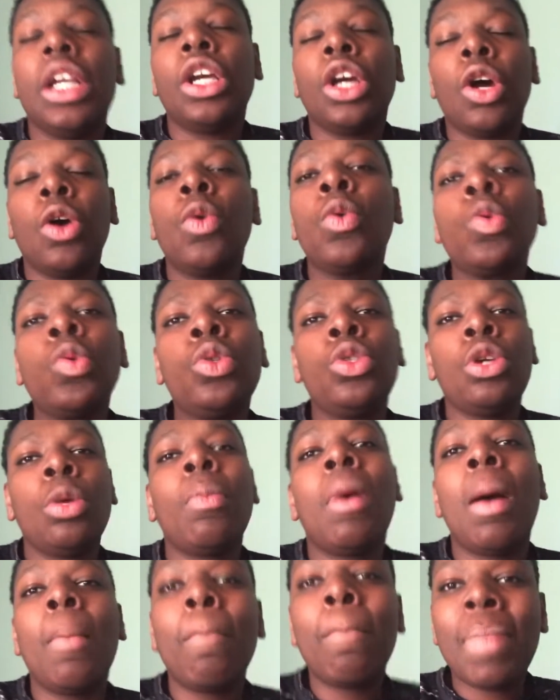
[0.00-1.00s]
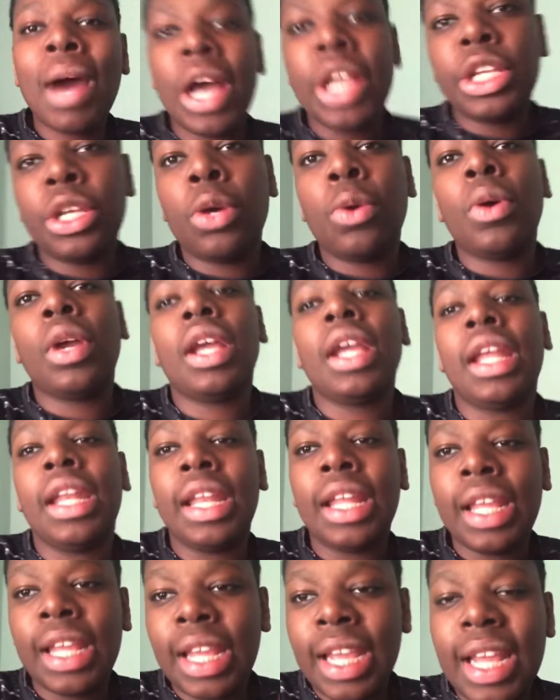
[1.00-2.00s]
go to my bio
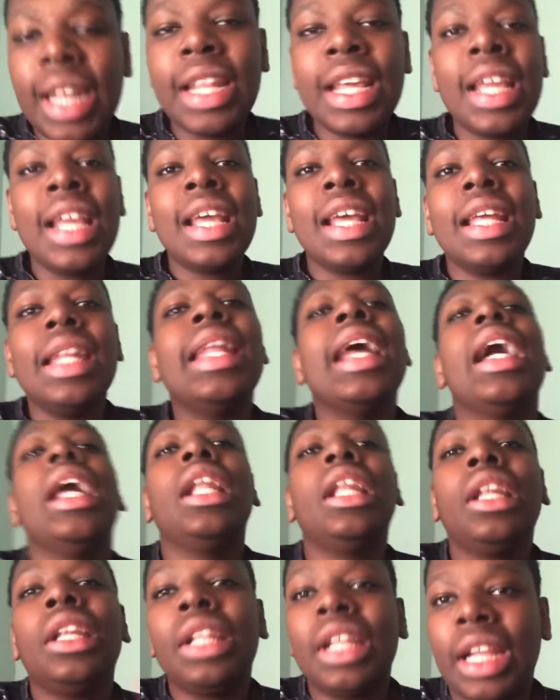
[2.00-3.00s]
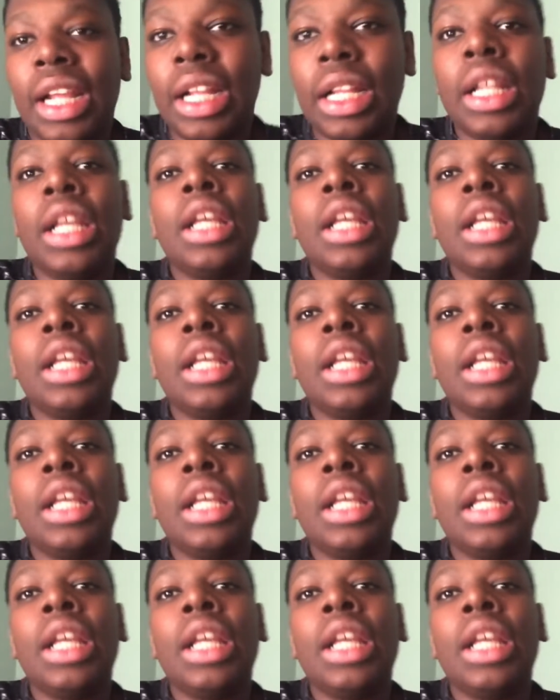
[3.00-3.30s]
and hit that link